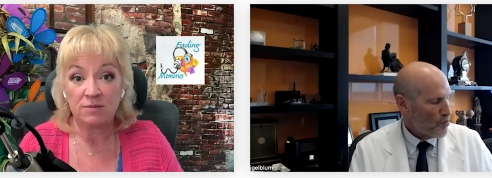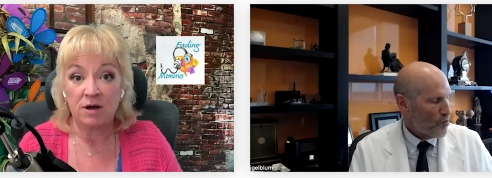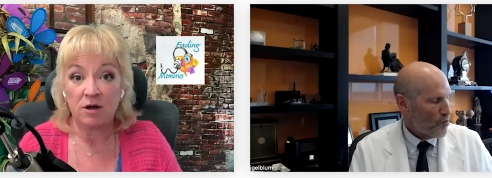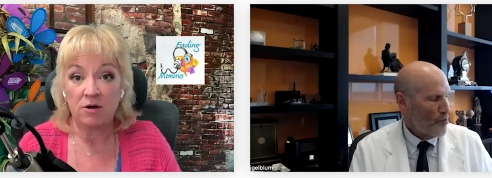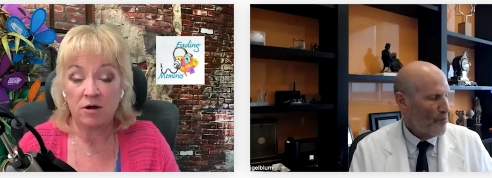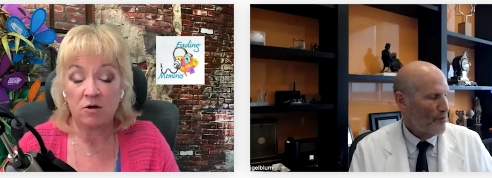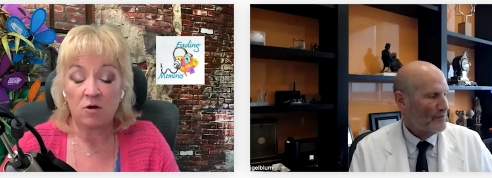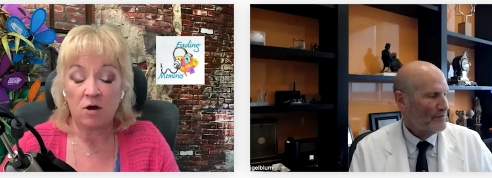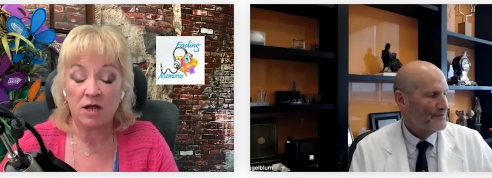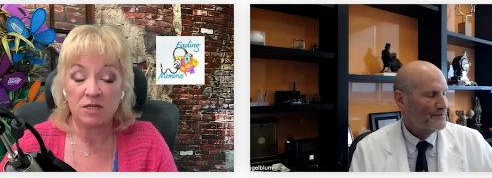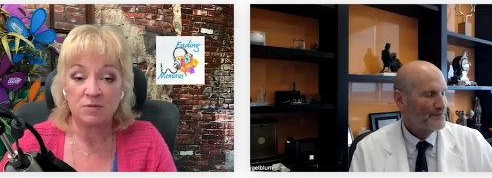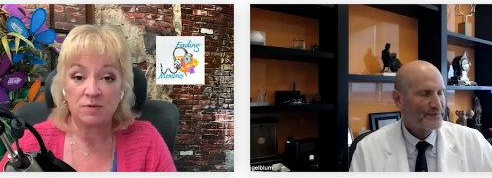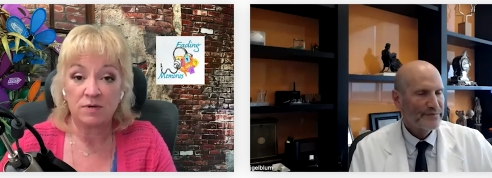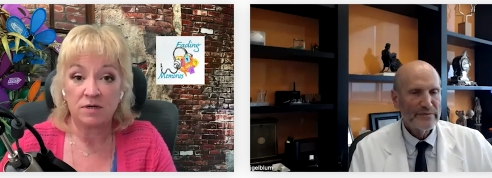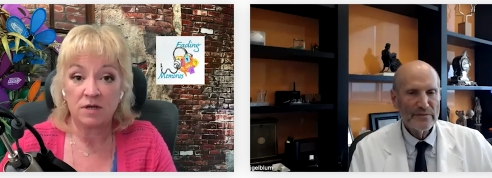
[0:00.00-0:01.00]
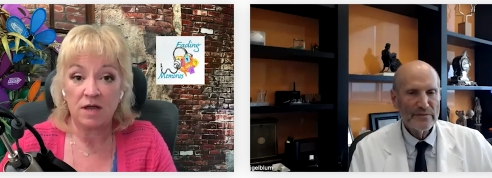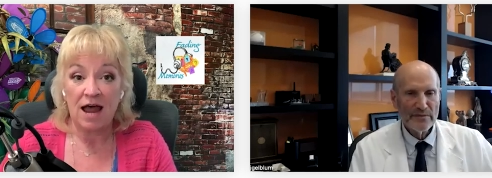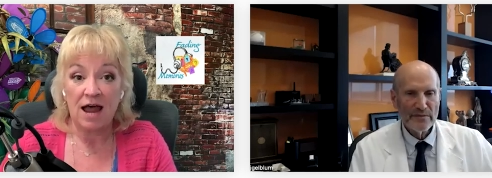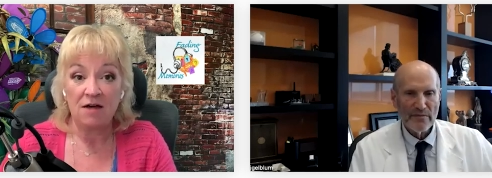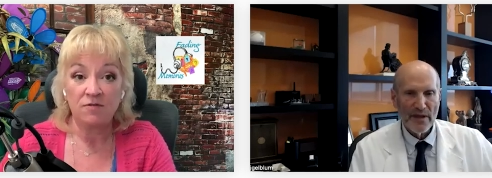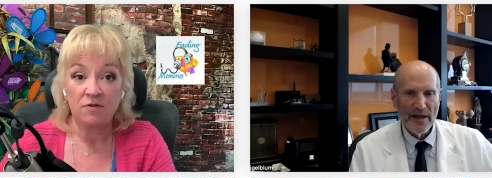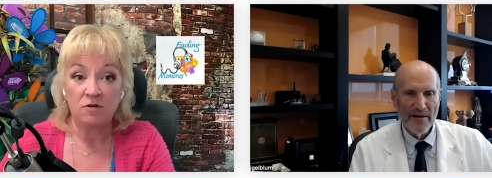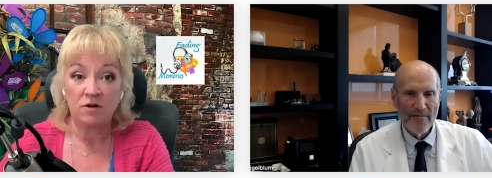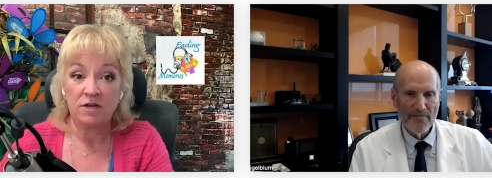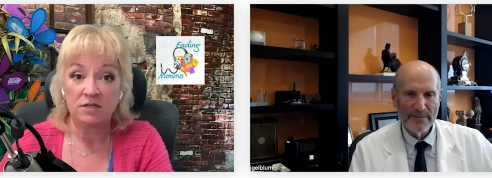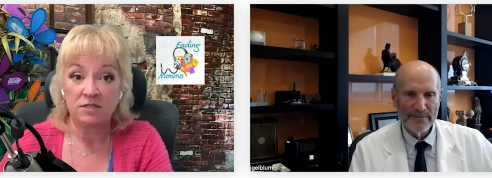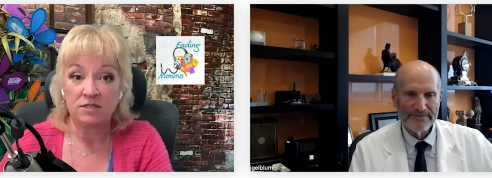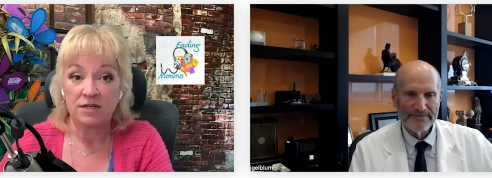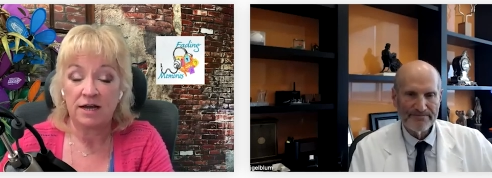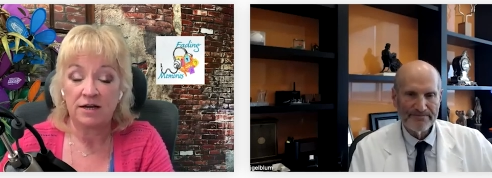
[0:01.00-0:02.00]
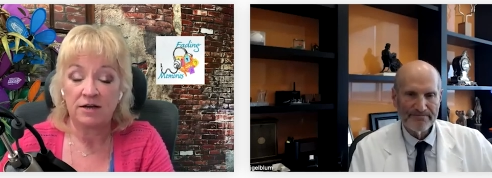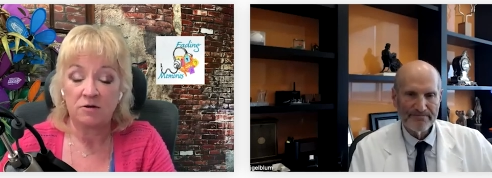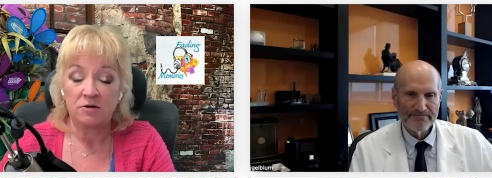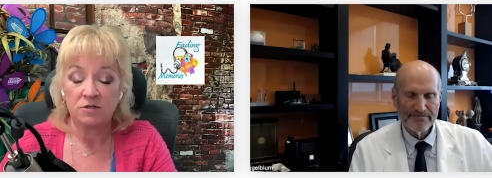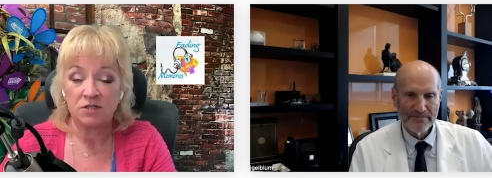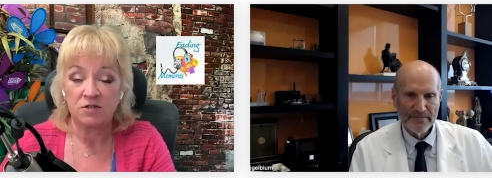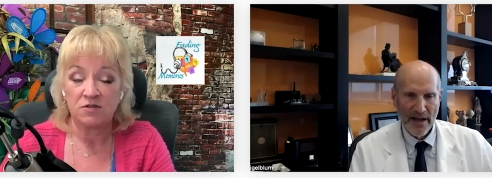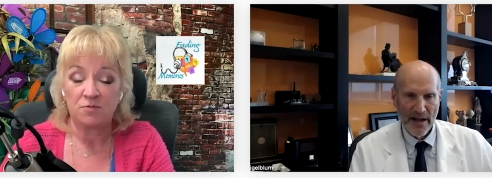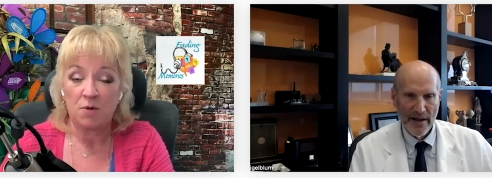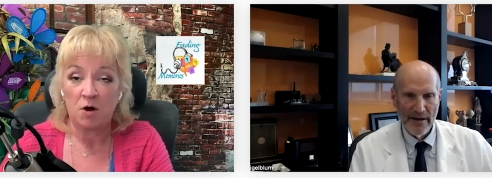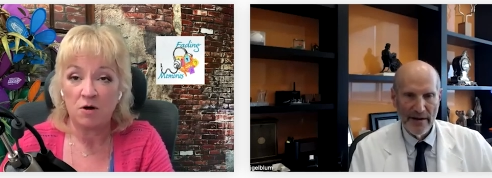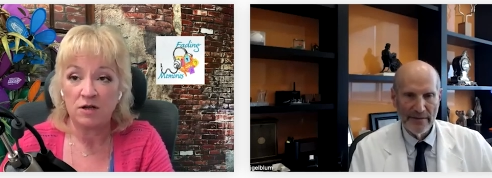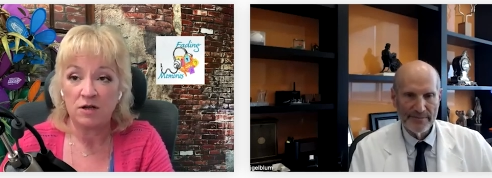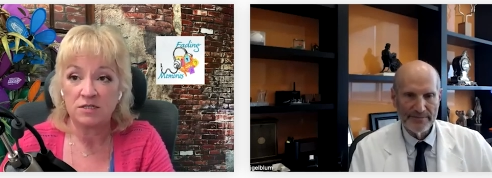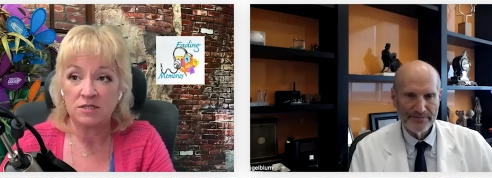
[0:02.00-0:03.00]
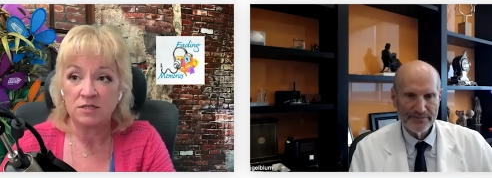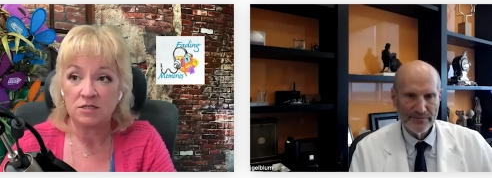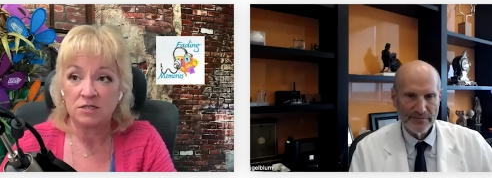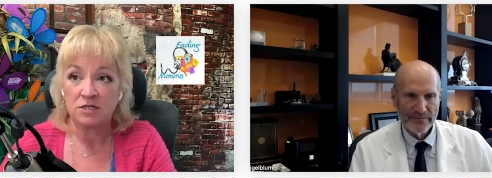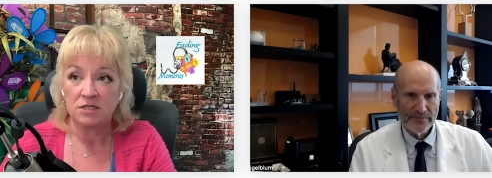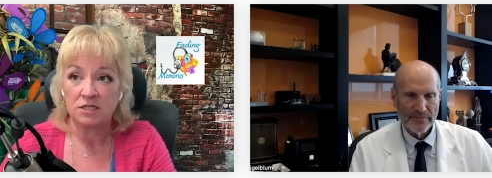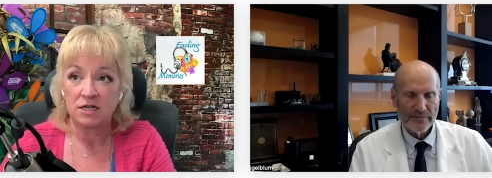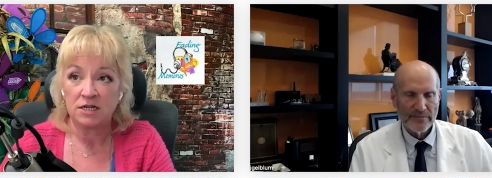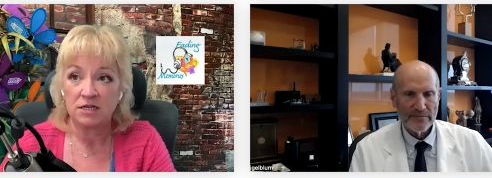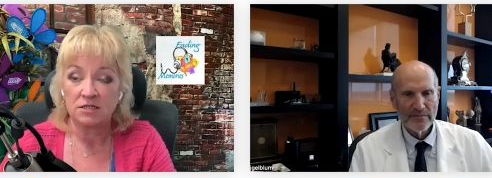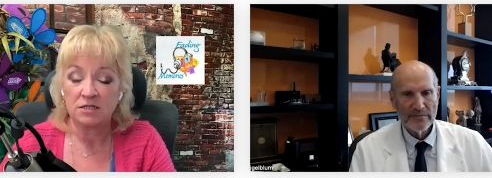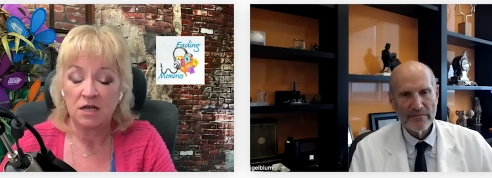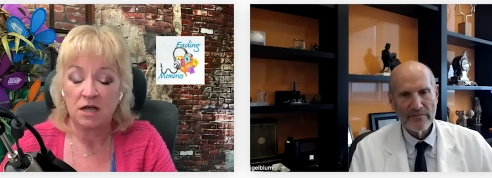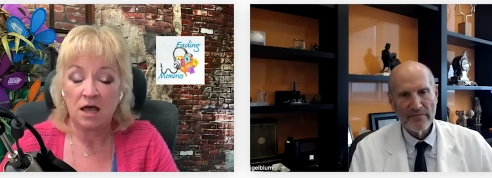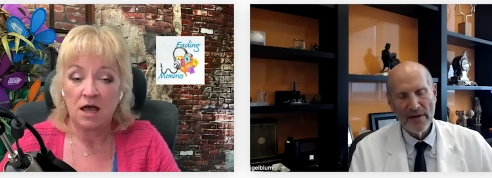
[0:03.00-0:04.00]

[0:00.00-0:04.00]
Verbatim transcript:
Speaker 1: married her husband after his diagnosis of Parkinson's disease,